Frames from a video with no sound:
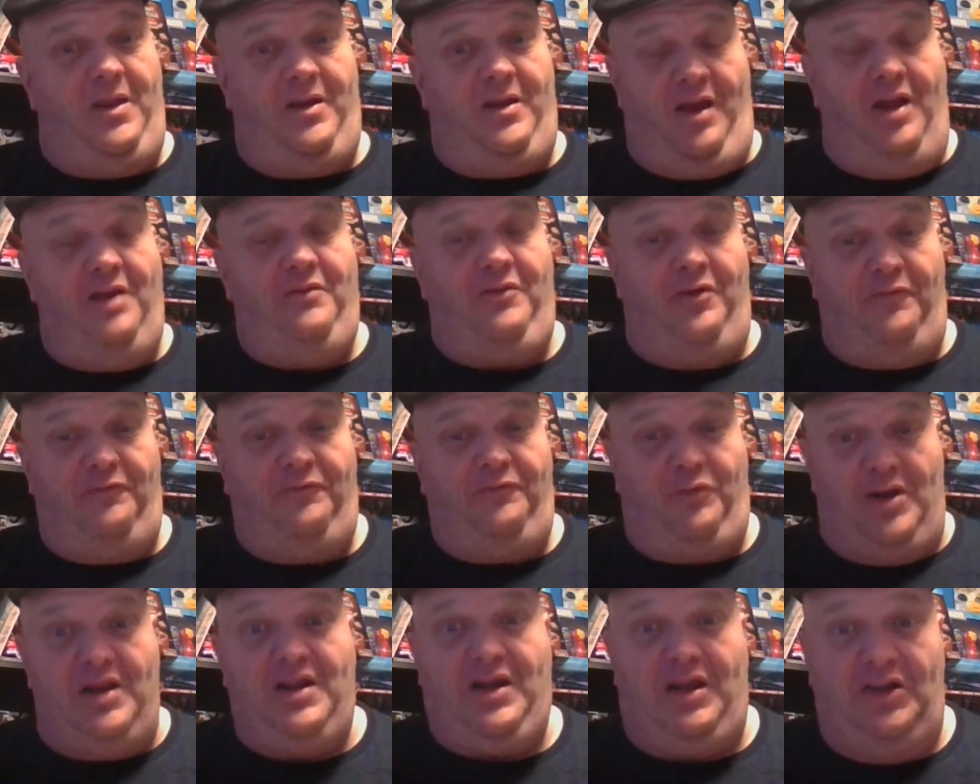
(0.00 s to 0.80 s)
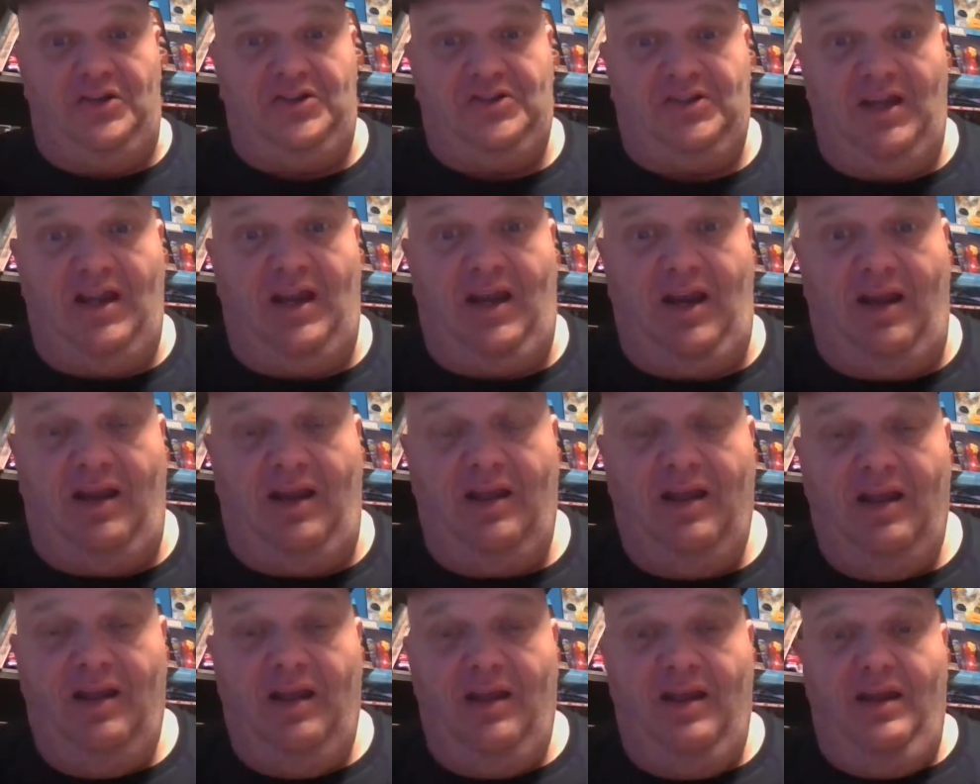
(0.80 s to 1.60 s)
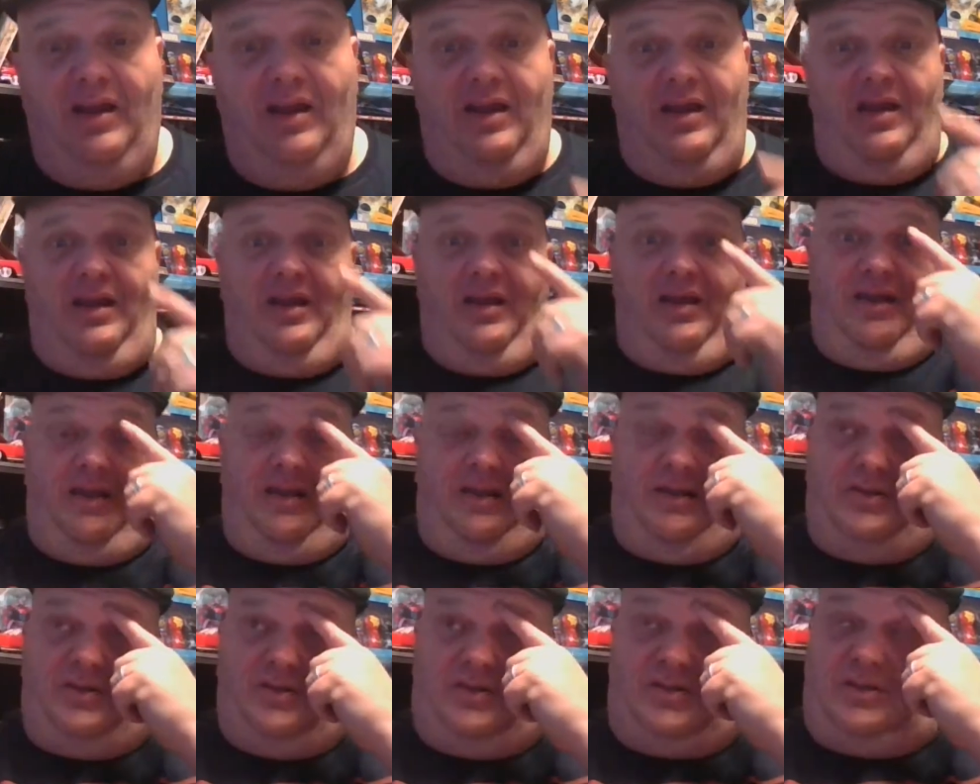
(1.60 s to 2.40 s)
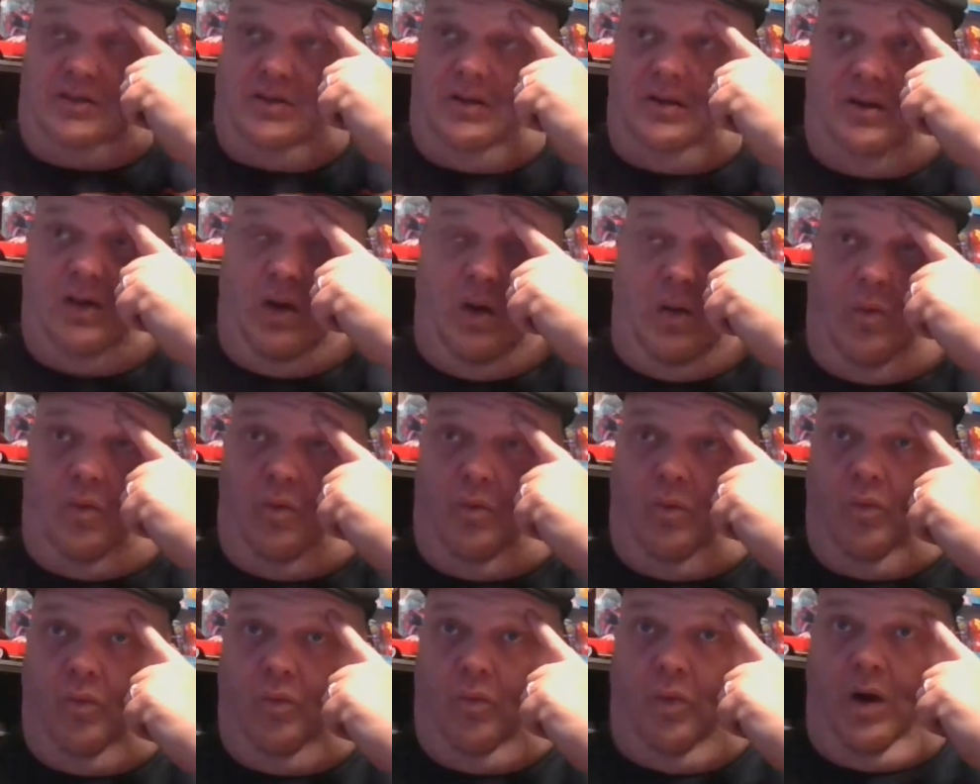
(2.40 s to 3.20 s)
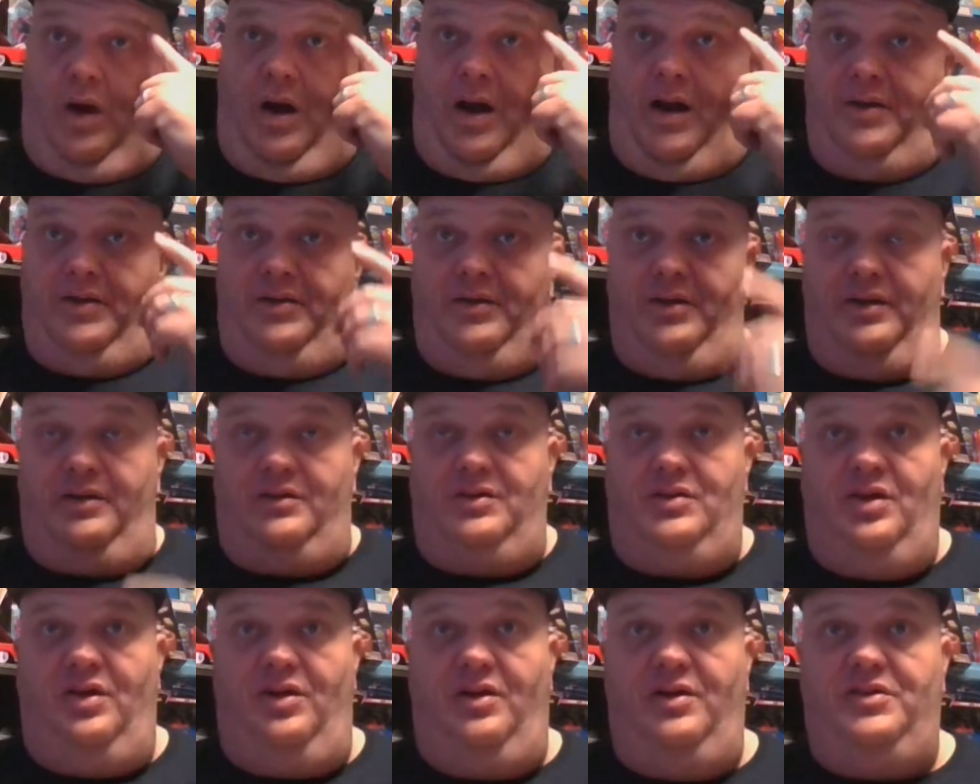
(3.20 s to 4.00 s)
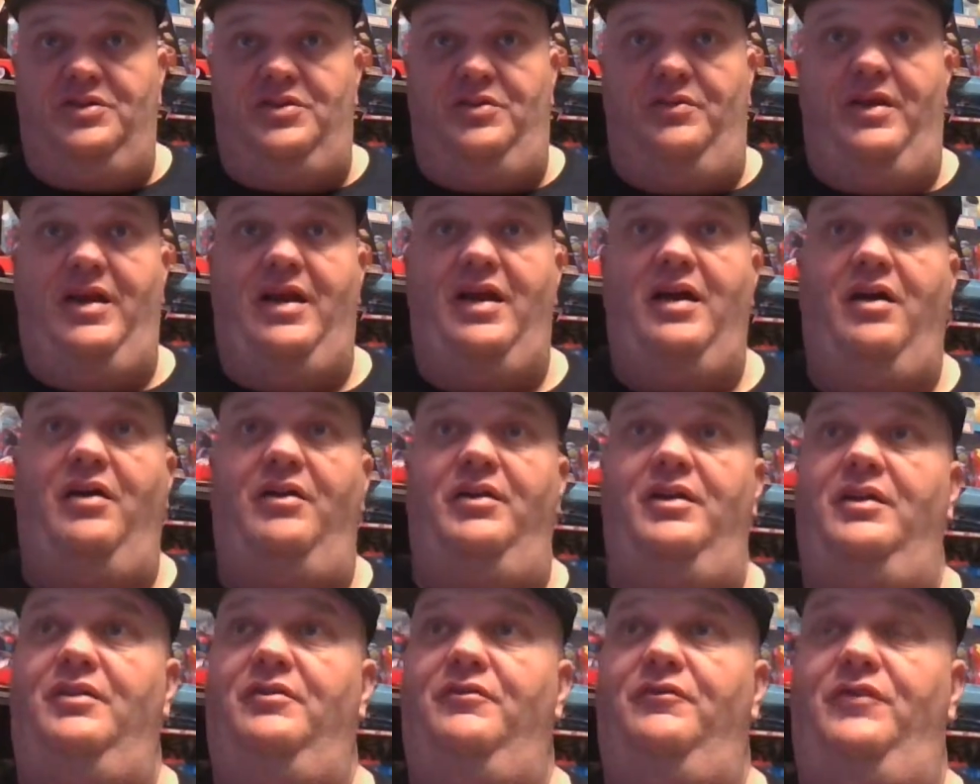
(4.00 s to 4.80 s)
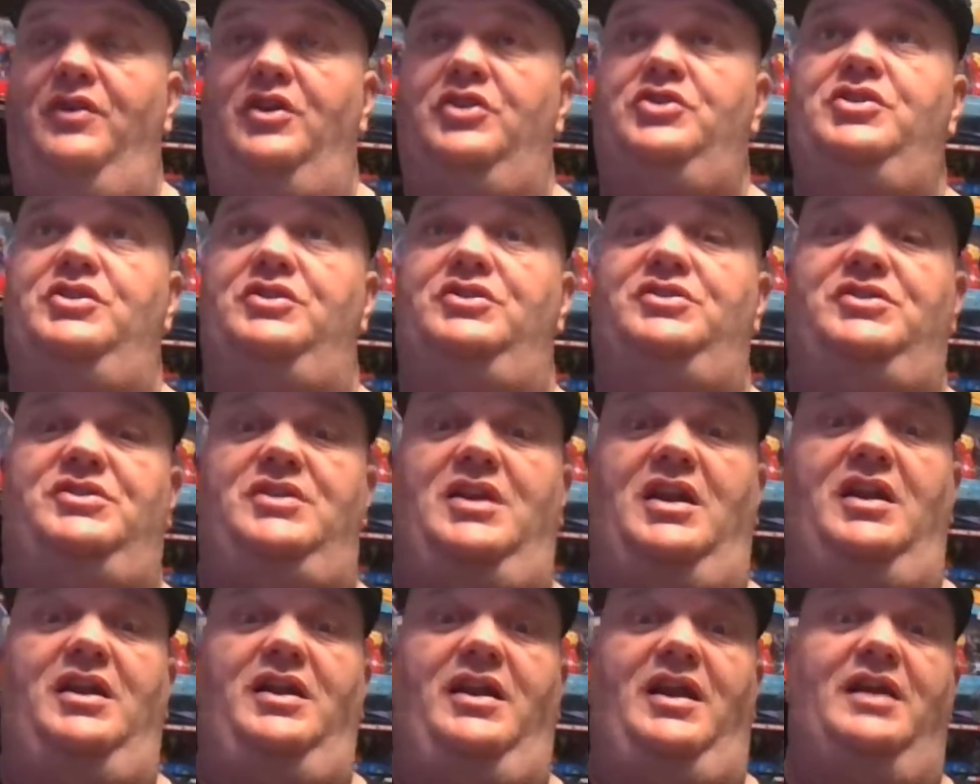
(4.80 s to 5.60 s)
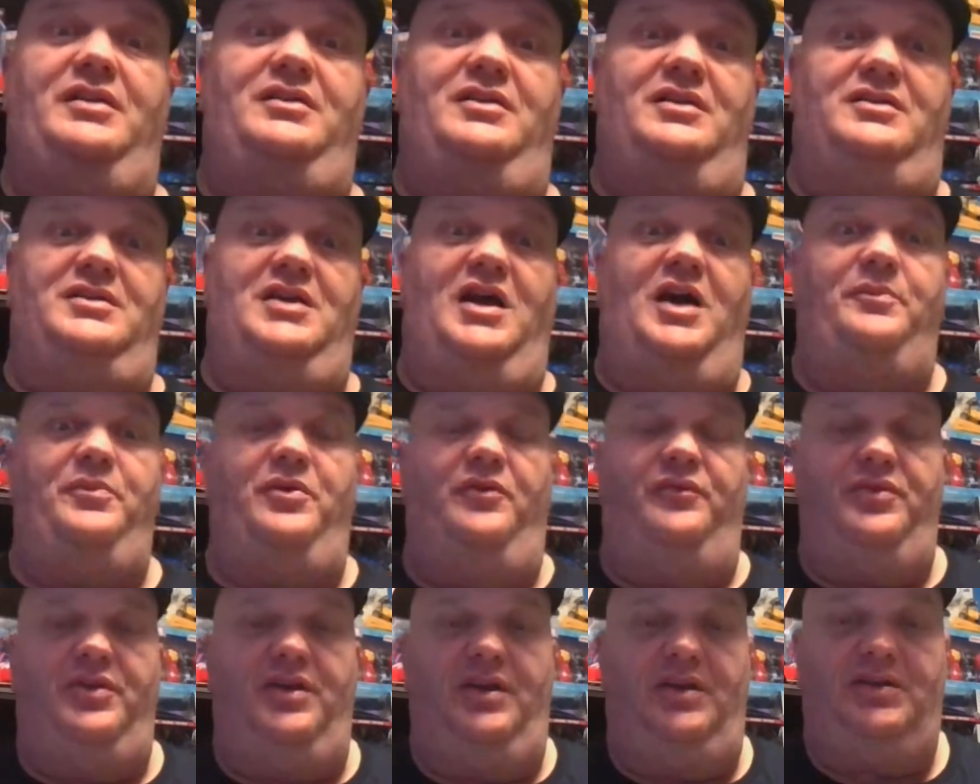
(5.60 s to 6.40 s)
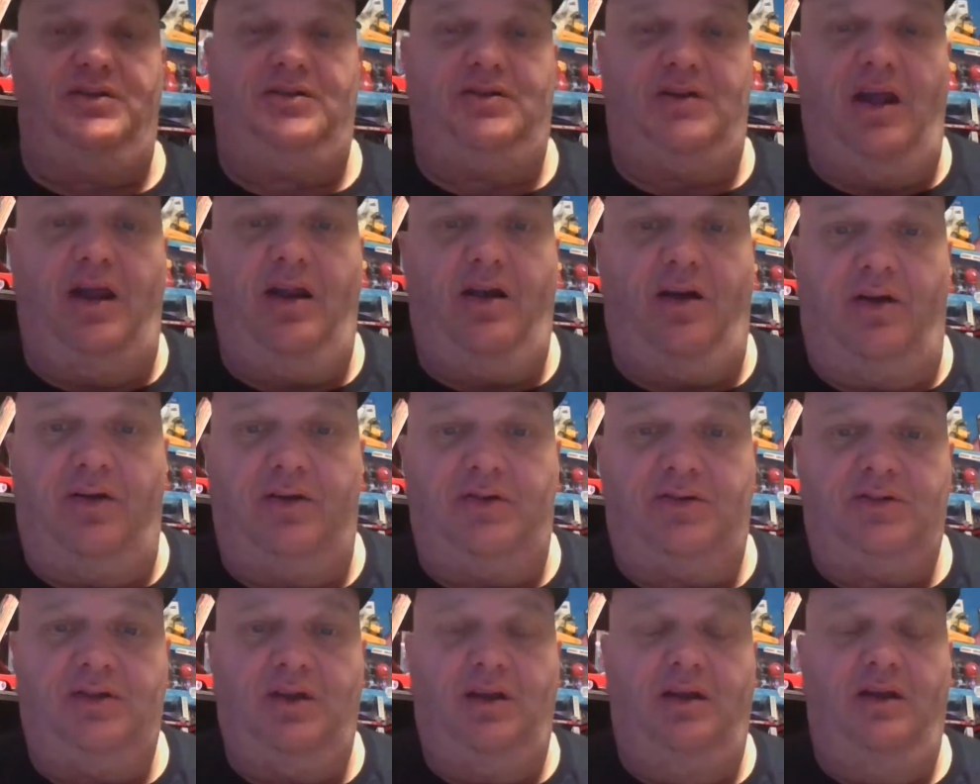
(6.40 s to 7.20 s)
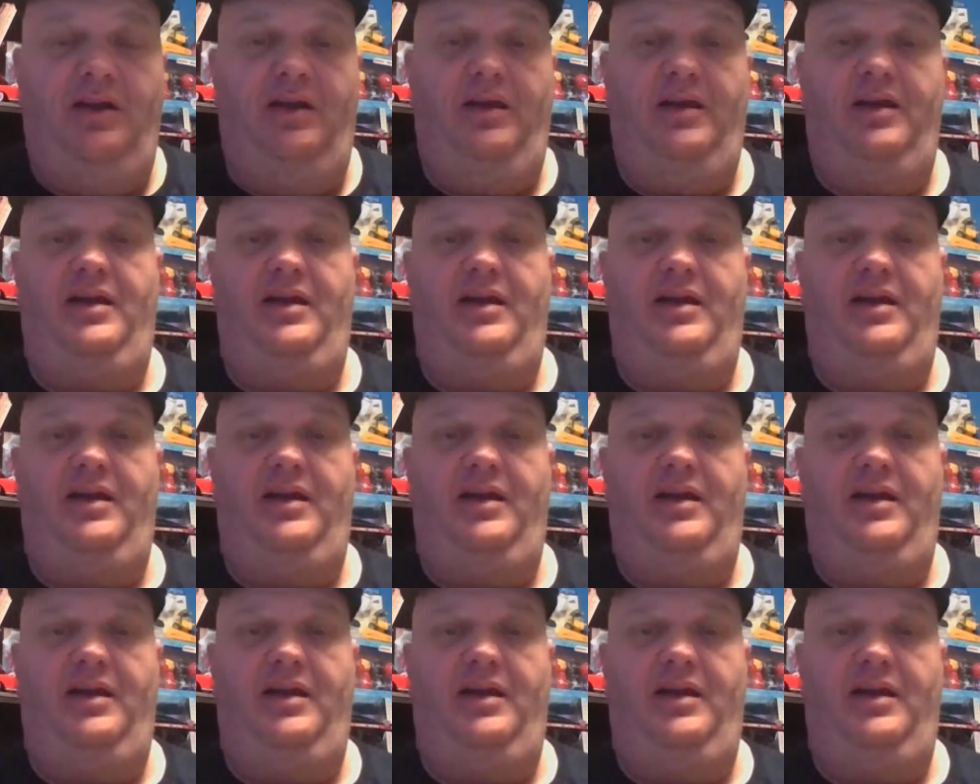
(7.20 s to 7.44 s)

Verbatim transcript: kind of a freaky scene is Wanda turns around and Vision's standing at the top of the stairs,